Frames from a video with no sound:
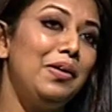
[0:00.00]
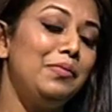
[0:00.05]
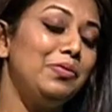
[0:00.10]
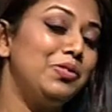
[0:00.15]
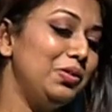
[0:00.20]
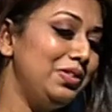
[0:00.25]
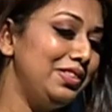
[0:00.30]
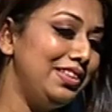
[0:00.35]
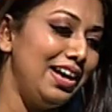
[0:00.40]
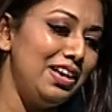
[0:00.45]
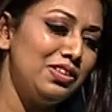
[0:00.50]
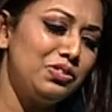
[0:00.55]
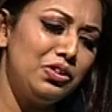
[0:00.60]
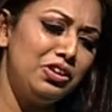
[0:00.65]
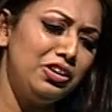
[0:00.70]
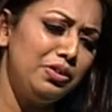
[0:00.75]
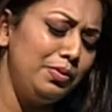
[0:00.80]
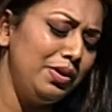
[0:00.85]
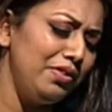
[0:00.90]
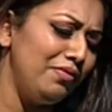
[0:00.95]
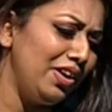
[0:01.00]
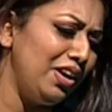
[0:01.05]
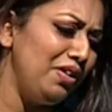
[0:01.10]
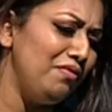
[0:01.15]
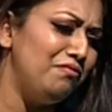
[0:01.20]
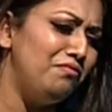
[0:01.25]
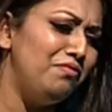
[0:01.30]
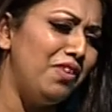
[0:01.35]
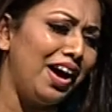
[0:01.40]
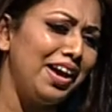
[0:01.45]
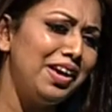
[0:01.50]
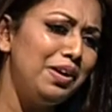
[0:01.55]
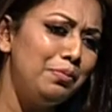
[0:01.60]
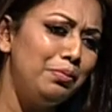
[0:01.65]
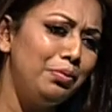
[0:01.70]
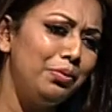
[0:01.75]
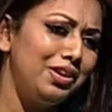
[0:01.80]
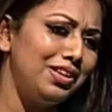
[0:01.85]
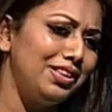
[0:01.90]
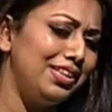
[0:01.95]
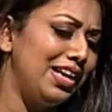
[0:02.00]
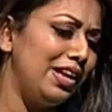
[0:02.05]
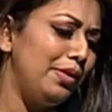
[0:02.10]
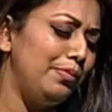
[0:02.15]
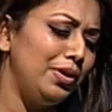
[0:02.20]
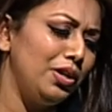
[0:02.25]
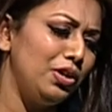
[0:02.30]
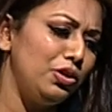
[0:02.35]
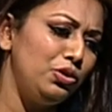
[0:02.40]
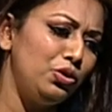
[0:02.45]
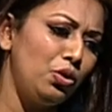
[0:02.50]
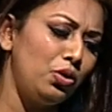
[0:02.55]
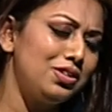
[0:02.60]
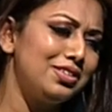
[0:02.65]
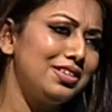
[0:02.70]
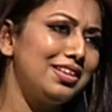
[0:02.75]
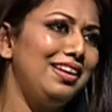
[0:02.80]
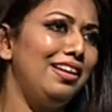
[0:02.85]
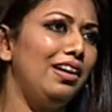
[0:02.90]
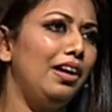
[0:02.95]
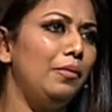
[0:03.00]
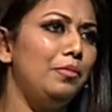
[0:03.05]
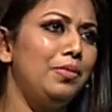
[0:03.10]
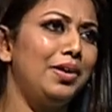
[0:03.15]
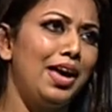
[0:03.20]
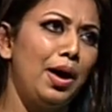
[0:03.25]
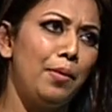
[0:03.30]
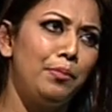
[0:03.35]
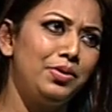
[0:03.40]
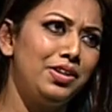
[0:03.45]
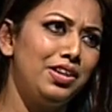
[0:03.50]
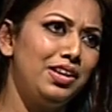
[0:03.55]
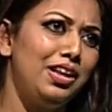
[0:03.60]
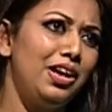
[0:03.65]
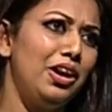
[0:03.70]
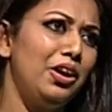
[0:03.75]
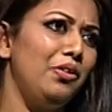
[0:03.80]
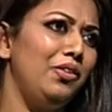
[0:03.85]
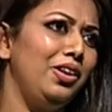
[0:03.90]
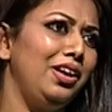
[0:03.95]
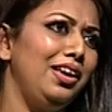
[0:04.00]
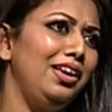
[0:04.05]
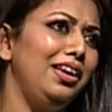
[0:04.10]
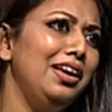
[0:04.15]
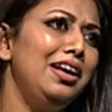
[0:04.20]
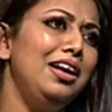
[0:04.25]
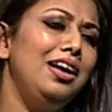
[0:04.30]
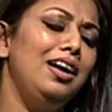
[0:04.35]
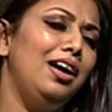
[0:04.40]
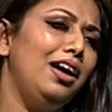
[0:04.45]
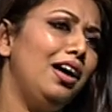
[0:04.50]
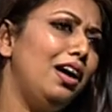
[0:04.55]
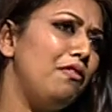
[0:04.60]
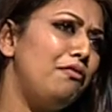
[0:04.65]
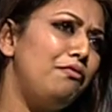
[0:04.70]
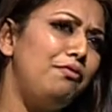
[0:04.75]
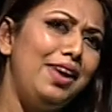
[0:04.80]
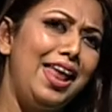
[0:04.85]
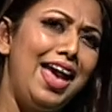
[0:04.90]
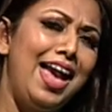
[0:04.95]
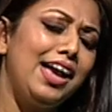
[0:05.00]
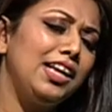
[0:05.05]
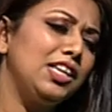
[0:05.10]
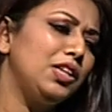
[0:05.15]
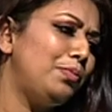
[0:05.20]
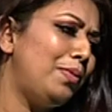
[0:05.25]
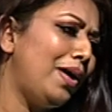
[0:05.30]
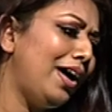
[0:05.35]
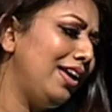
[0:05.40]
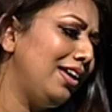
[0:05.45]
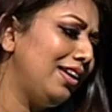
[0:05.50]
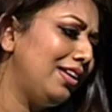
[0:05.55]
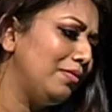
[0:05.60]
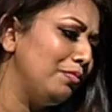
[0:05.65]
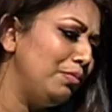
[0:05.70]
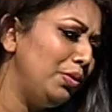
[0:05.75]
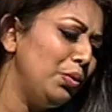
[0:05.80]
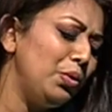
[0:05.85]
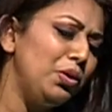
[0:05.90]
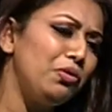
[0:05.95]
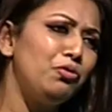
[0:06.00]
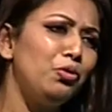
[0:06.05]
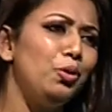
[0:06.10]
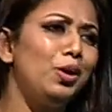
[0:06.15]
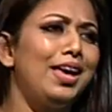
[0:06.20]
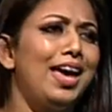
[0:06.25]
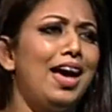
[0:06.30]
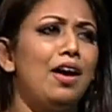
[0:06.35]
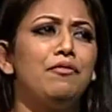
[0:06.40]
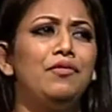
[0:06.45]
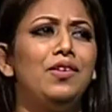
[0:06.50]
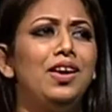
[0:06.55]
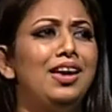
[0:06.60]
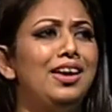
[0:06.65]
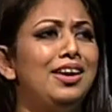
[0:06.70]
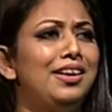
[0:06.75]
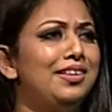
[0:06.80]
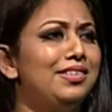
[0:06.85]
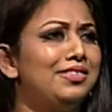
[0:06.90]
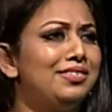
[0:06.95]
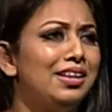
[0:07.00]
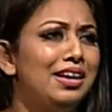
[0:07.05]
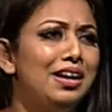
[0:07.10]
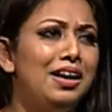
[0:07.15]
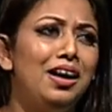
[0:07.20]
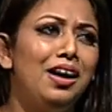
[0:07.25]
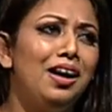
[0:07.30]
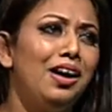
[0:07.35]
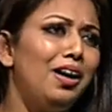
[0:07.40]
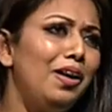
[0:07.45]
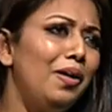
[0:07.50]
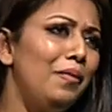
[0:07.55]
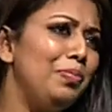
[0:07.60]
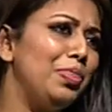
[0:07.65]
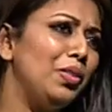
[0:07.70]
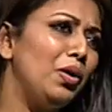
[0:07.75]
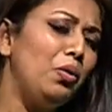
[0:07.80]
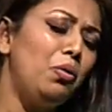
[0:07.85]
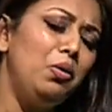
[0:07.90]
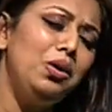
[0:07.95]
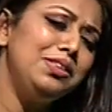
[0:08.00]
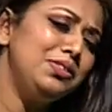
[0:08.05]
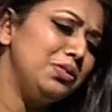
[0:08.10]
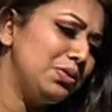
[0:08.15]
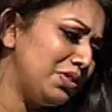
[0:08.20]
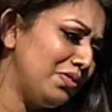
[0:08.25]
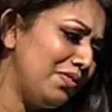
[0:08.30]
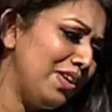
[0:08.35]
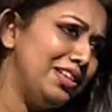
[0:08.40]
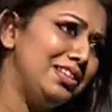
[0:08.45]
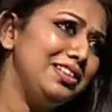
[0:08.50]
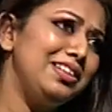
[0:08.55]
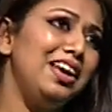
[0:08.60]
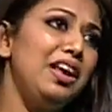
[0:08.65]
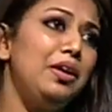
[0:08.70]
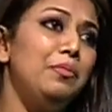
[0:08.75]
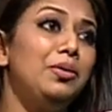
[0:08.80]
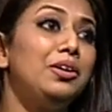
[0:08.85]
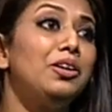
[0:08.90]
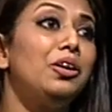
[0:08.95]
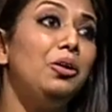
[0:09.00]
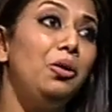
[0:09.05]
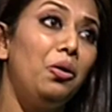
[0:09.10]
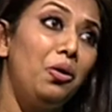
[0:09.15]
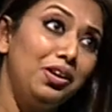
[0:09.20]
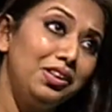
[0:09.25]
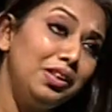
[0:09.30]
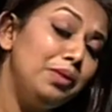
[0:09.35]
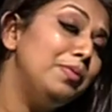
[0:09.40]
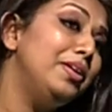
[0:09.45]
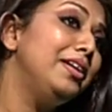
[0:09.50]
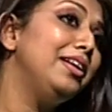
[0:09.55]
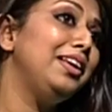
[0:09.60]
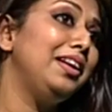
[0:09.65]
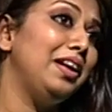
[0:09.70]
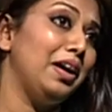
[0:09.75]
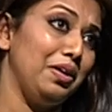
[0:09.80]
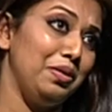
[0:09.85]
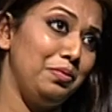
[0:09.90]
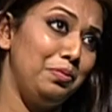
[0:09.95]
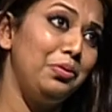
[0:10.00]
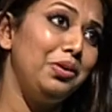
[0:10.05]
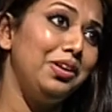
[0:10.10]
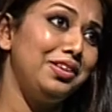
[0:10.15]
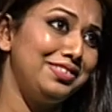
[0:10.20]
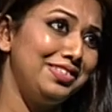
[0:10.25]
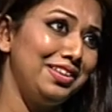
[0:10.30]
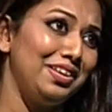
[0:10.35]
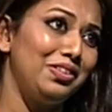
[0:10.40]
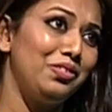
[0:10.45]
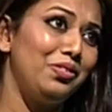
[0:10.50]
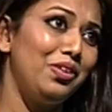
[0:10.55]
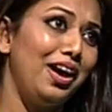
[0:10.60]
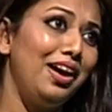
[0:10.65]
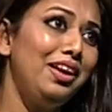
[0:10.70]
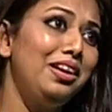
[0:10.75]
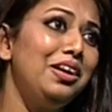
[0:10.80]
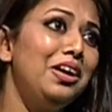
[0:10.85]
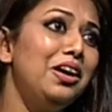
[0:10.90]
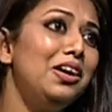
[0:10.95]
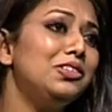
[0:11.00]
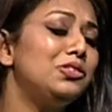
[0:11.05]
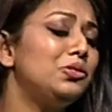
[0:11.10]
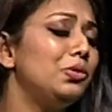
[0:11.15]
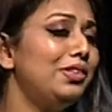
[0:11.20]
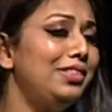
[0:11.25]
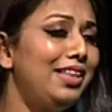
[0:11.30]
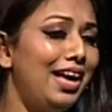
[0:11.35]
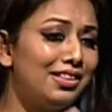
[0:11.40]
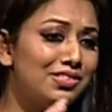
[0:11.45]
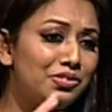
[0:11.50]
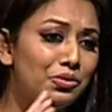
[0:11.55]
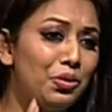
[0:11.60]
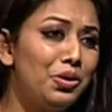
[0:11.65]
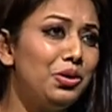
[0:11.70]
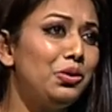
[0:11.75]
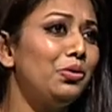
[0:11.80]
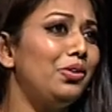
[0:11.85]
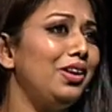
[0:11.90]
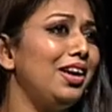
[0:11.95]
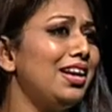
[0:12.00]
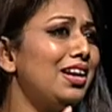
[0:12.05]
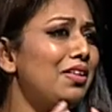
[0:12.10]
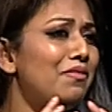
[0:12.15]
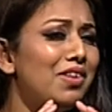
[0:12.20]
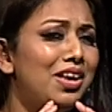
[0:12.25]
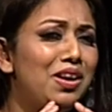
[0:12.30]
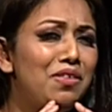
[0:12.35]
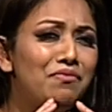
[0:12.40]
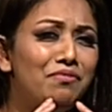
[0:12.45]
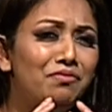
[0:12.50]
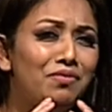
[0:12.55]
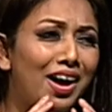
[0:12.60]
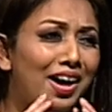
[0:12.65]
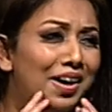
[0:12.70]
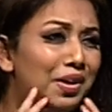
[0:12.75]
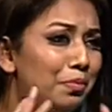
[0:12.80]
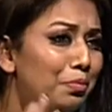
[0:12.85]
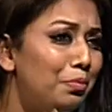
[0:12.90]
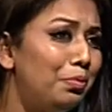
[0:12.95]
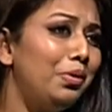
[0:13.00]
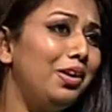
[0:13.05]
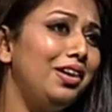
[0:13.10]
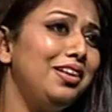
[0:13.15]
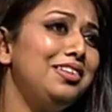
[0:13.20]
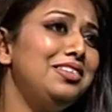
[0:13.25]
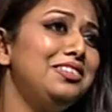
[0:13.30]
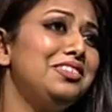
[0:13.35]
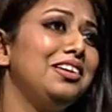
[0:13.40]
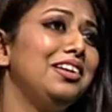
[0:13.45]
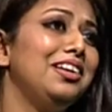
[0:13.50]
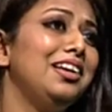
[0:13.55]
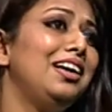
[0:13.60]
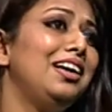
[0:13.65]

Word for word: So there's going to be a very vibrant, there'll be a yacht club, captainery, flanked by beautiful cafes, all sorts of entertainment along the marina precinct, right? So that's going to create a very vibrant